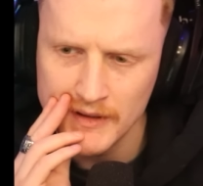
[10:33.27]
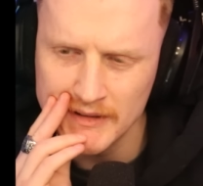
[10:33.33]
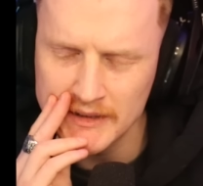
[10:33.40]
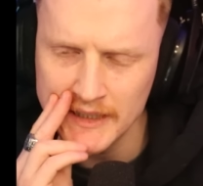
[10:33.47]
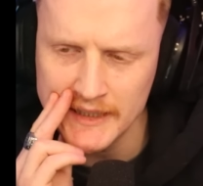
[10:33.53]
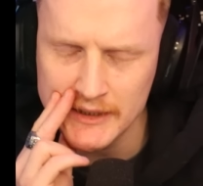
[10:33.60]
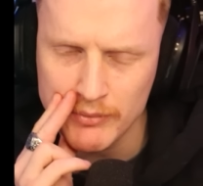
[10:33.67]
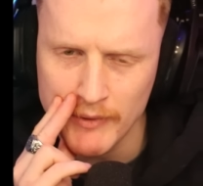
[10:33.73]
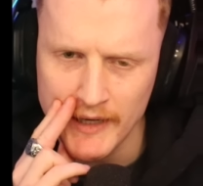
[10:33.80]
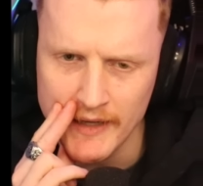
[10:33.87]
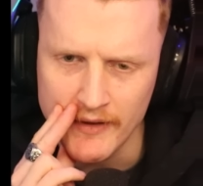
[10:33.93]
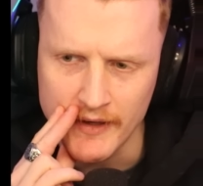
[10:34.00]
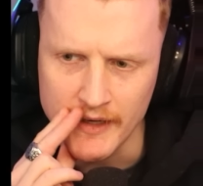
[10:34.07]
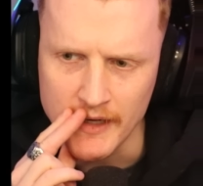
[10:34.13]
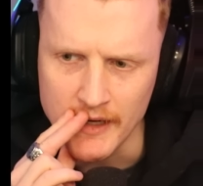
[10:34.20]
Isn't this
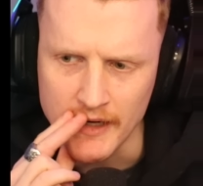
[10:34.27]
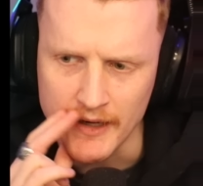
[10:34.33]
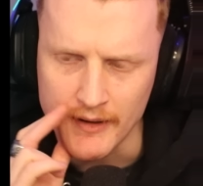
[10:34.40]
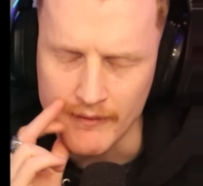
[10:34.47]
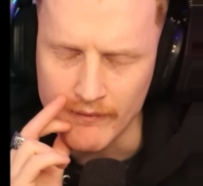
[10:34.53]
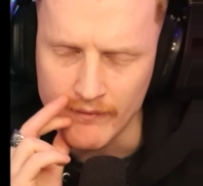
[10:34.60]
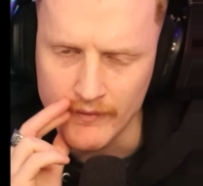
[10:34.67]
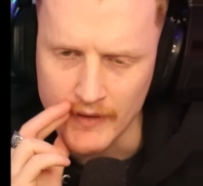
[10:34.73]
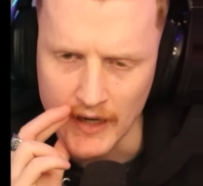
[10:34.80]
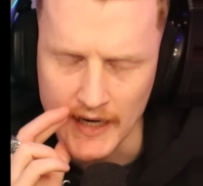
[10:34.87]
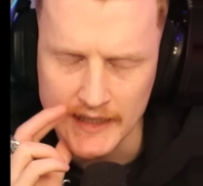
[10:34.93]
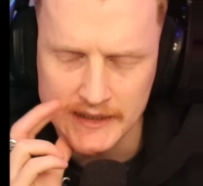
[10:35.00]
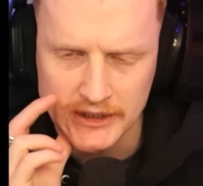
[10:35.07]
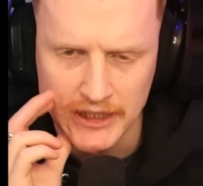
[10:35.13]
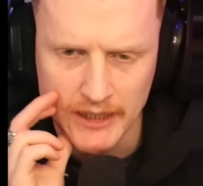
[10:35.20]
where the
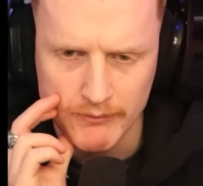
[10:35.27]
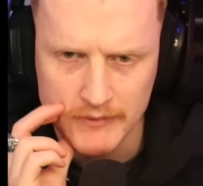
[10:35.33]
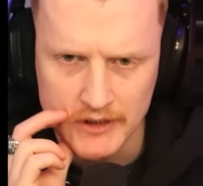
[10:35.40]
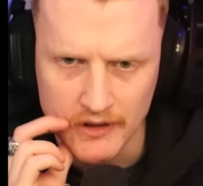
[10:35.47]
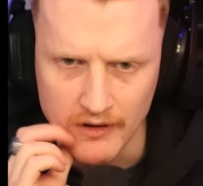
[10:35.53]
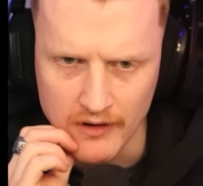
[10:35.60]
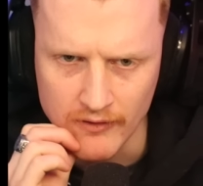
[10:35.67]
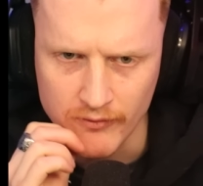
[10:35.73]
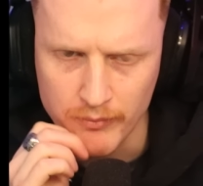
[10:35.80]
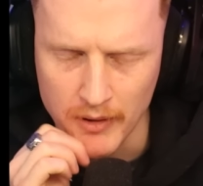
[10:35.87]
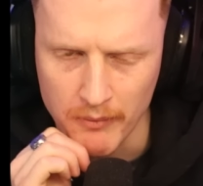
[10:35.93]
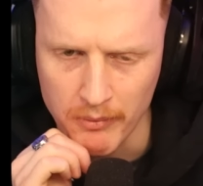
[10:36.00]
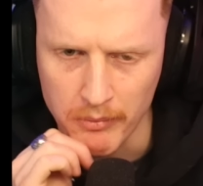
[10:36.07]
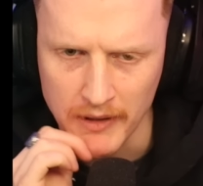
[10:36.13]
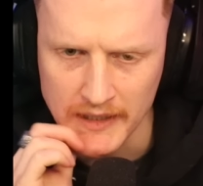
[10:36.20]
last chapter of
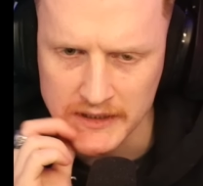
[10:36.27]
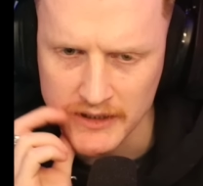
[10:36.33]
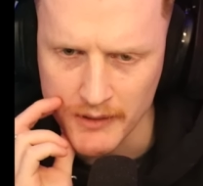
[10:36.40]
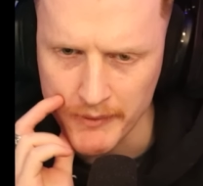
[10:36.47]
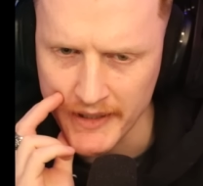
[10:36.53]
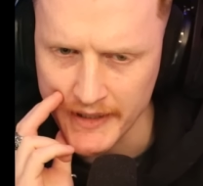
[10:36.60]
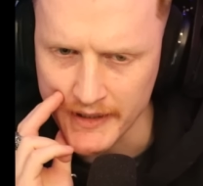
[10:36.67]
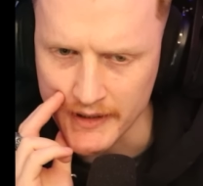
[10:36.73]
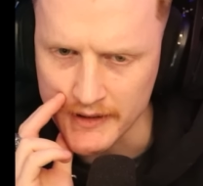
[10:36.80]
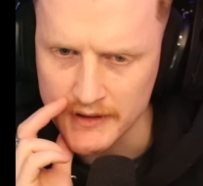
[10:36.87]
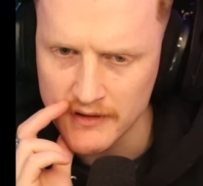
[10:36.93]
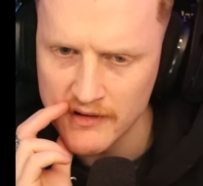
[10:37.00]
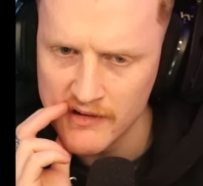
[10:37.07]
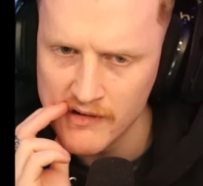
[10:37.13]
Poppy Playtime ended?